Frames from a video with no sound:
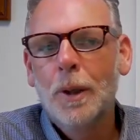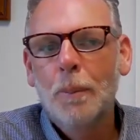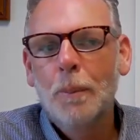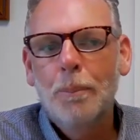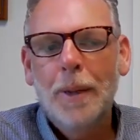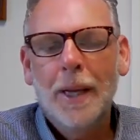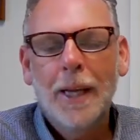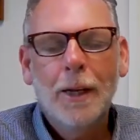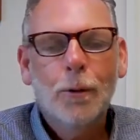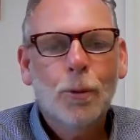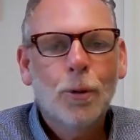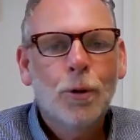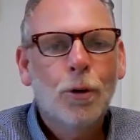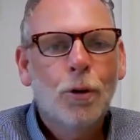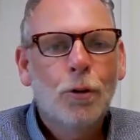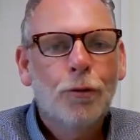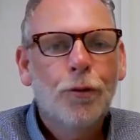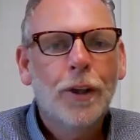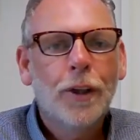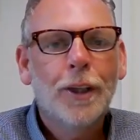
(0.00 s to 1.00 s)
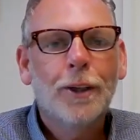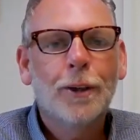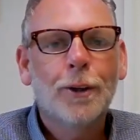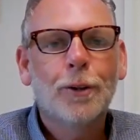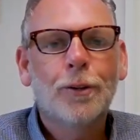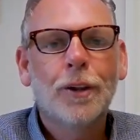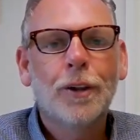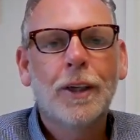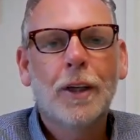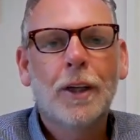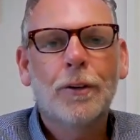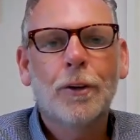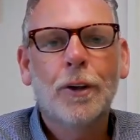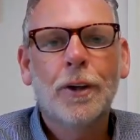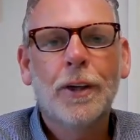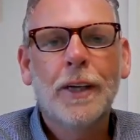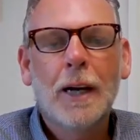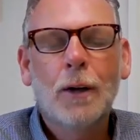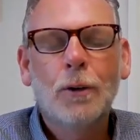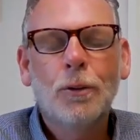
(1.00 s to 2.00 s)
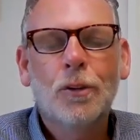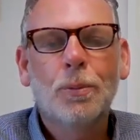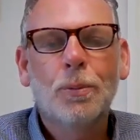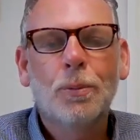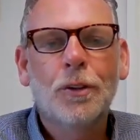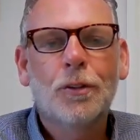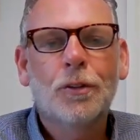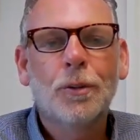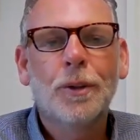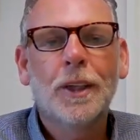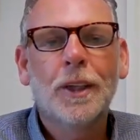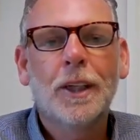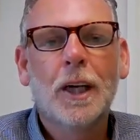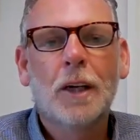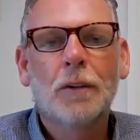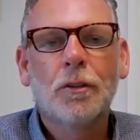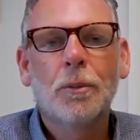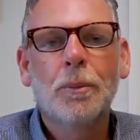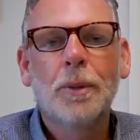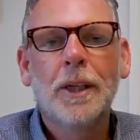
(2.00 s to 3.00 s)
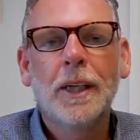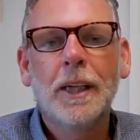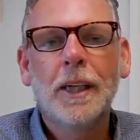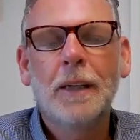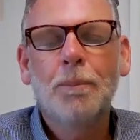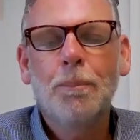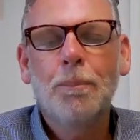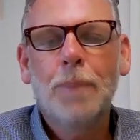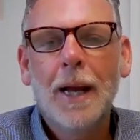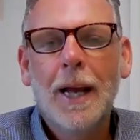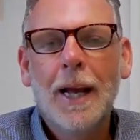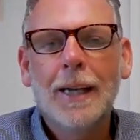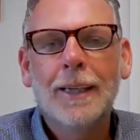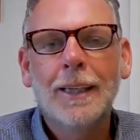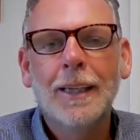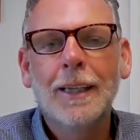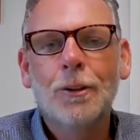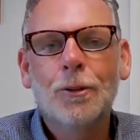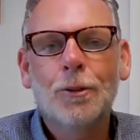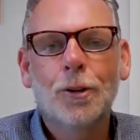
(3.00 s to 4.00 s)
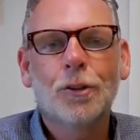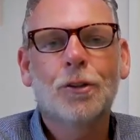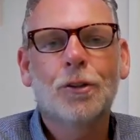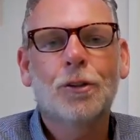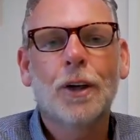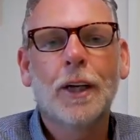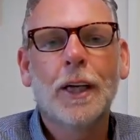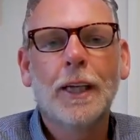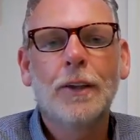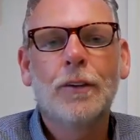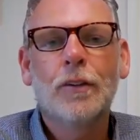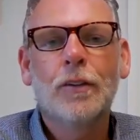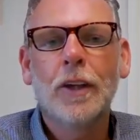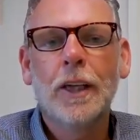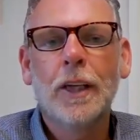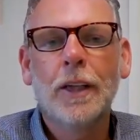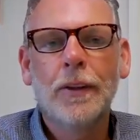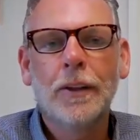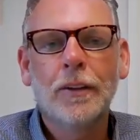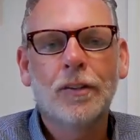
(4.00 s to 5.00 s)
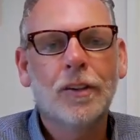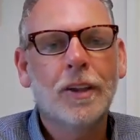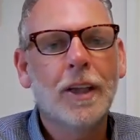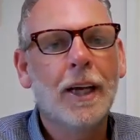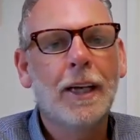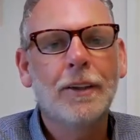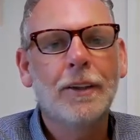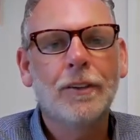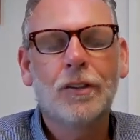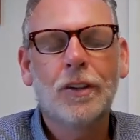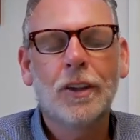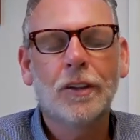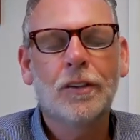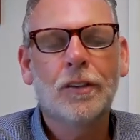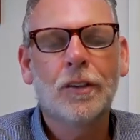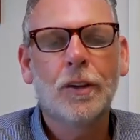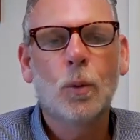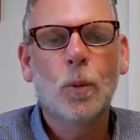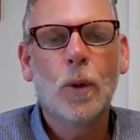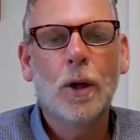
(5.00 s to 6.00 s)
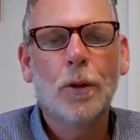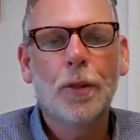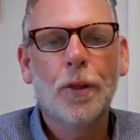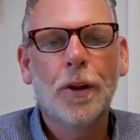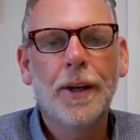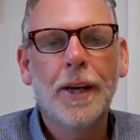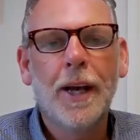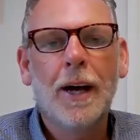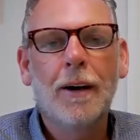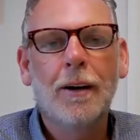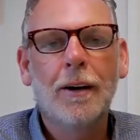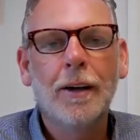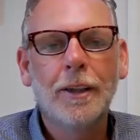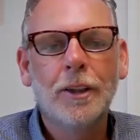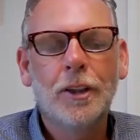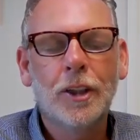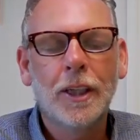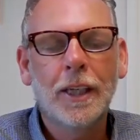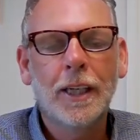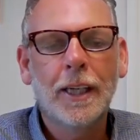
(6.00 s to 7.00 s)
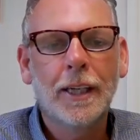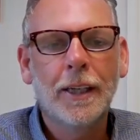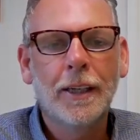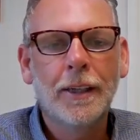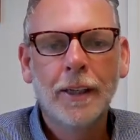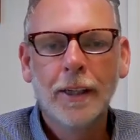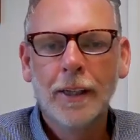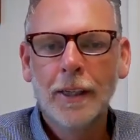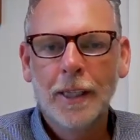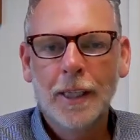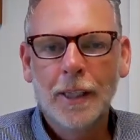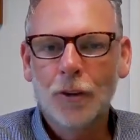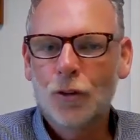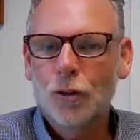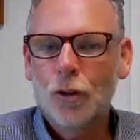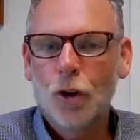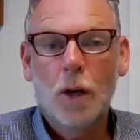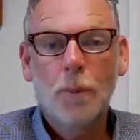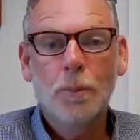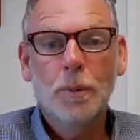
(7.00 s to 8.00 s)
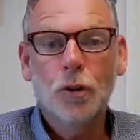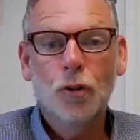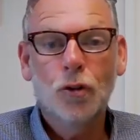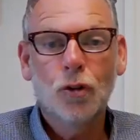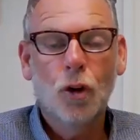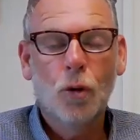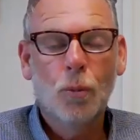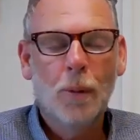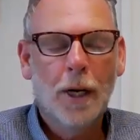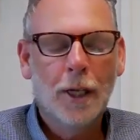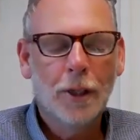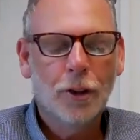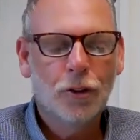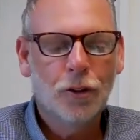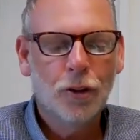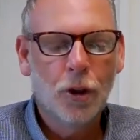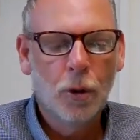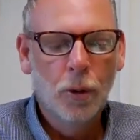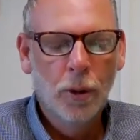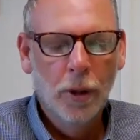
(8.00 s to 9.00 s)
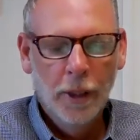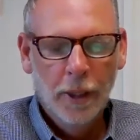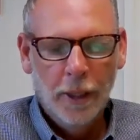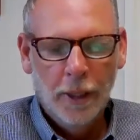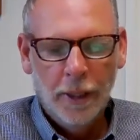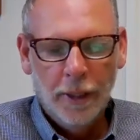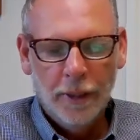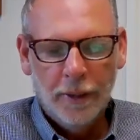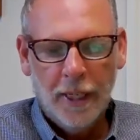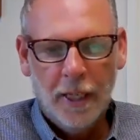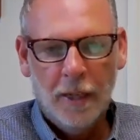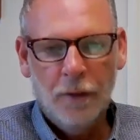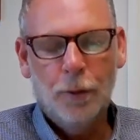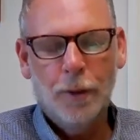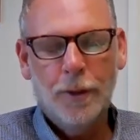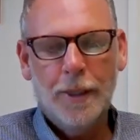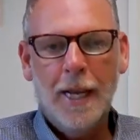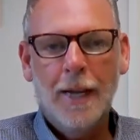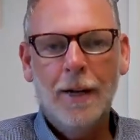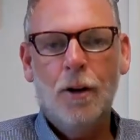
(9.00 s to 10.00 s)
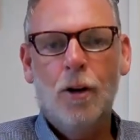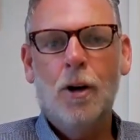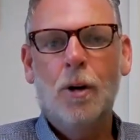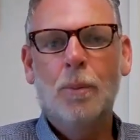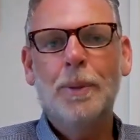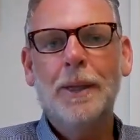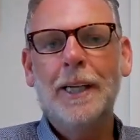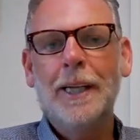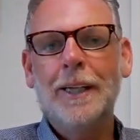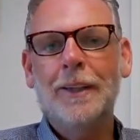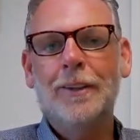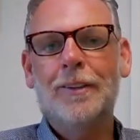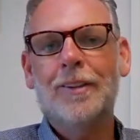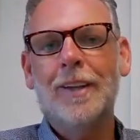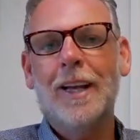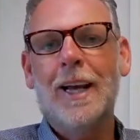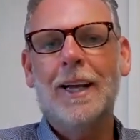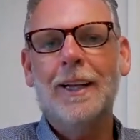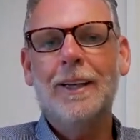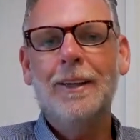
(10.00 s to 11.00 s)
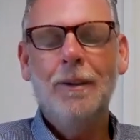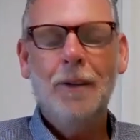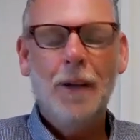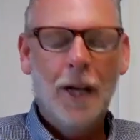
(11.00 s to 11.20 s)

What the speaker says: payroll figures and other announcements from the government impact interest rates. And this guy's just a wealth of knowledge, and he's taught me so much. So, Dave, with that all being said,